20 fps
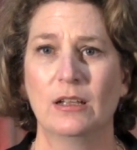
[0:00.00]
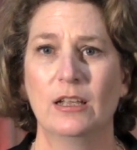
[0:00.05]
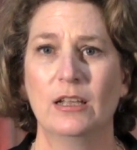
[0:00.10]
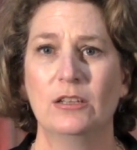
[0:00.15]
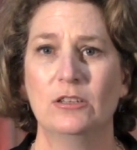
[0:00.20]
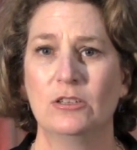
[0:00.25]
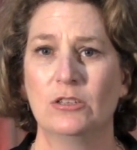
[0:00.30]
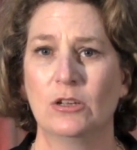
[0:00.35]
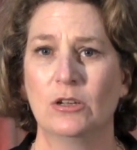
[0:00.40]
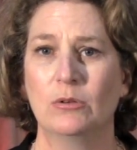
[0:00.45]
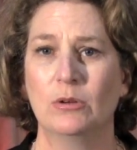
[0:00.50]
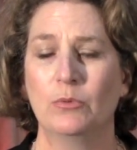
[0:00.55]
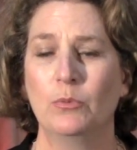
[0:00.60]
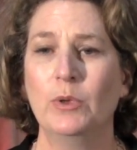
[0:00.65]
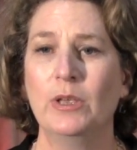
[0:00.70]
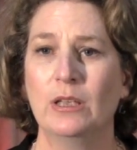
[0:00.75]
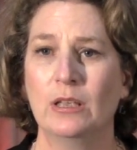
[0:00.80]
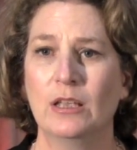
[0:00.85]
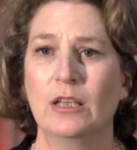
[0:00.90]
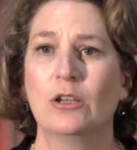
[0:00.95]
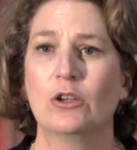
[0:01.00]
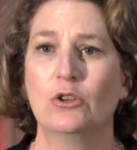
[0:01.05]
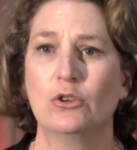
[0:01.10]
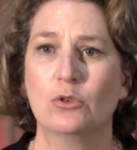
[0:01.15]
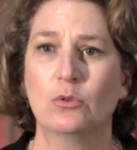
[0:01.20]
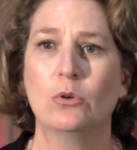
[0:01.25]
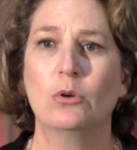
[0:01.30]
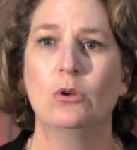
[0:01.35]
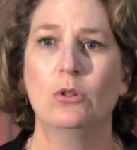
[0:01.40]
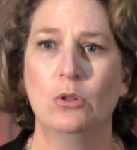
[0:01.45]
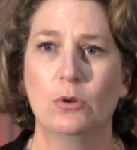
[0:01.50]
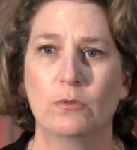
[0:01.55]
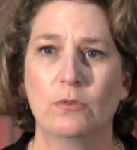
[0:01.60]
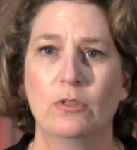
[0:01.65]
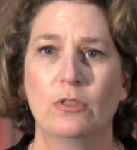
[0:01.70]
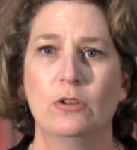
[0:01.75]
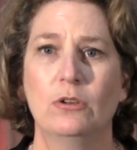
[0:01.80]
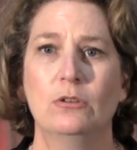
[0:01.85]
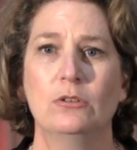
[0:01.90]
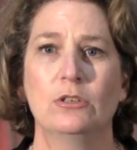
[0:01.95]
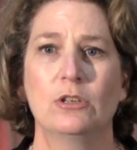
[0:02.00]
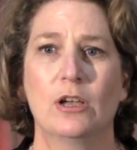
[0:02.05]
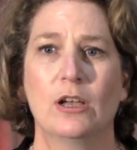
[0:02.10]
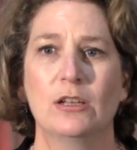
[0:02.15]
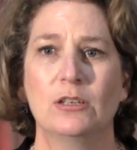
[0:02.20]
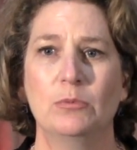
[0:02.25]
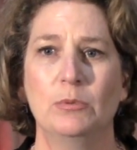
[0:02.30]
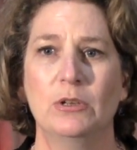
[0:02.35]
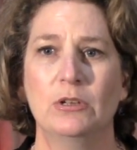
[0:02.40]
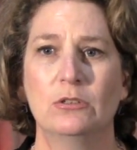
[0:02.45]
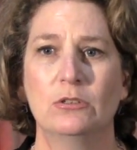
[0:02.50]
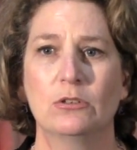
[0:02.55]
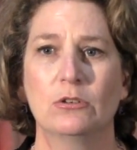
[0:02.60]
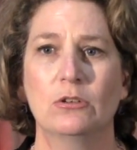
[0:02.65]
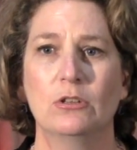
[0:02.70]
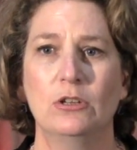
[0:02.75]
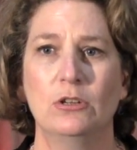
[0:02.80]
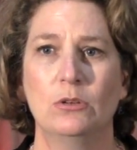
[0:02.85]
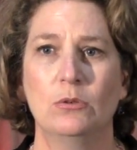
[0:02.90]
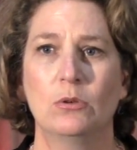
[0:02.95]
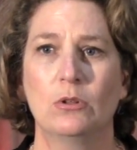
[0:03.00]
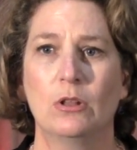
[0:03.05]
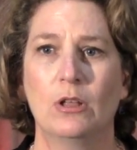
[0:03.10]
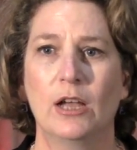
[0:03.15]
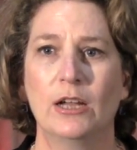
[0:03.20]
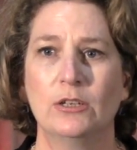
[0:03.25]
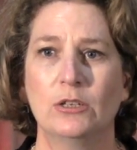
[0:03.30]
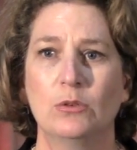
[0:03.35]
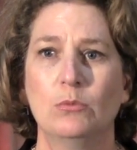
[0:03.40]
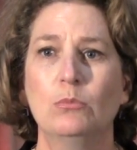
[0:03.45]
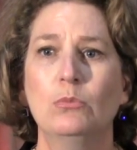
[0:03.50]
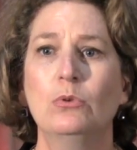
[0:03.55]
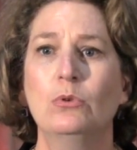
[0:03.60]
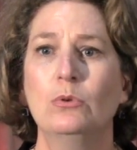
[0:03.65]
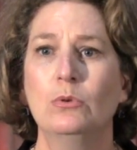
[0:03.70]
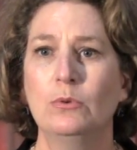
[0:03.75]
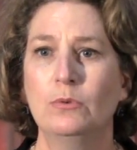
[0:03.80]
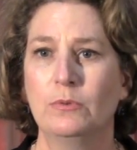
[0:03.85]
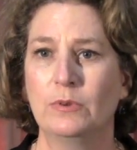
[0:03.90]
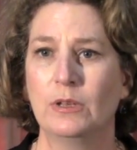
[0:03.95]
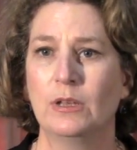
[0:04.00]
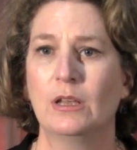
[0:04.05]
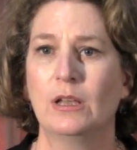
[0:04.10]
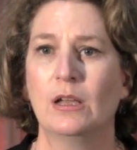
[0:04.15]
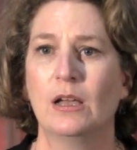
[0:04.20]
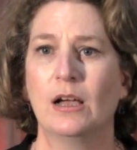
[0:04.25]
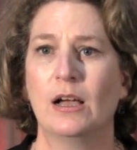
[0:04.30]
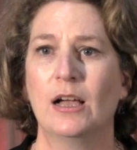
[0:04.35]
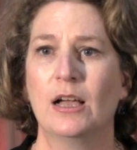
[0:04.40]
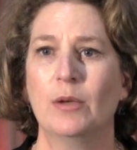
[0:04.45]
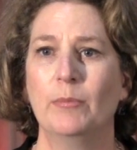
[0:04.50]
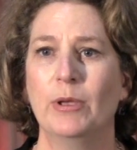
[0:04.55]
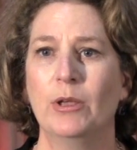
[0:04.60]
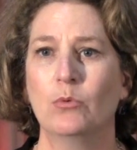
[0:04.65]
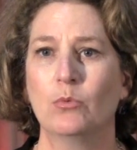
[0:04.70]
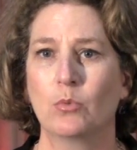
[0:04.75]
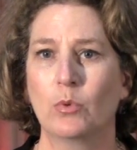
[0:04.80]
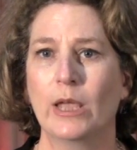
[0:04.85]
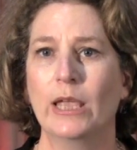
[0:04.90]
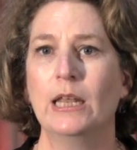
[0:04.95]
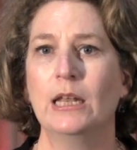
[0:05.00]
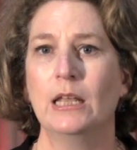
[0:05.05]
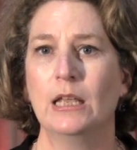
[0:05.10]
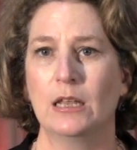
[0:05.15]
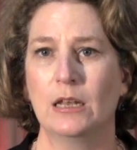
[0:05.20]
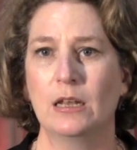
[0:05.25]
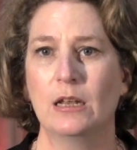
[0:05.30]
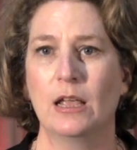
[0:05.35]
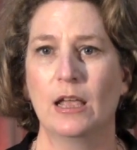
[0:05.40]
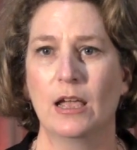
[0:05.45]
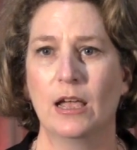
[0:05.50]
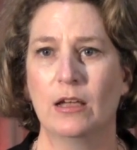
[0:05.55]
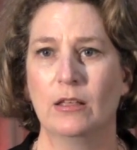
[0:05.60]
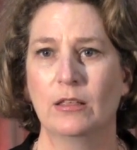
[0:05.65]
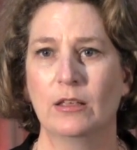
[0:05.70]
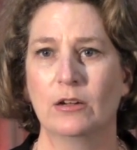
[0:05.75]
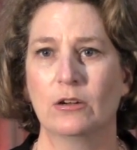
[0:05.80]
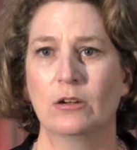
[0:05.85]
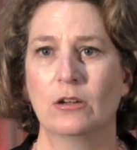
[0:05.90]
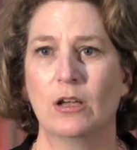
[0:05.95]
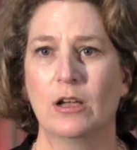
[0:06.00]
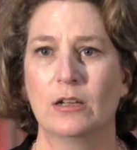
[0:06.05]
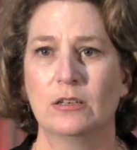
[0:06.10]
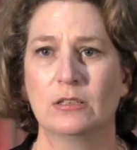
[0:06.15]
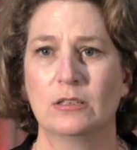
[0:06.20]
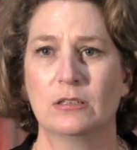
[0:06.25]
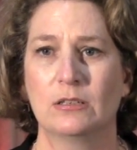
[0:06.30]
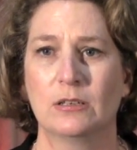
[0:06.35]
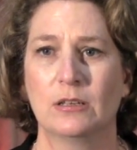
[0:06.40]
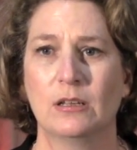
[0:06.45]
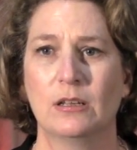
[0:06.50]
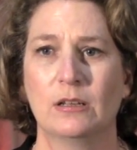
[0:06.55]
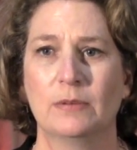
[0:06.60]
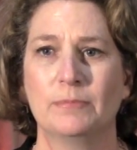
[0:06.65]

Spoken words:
And so if we can get control over those costs, we can certainly do a lot to move and rein in healthcare costs.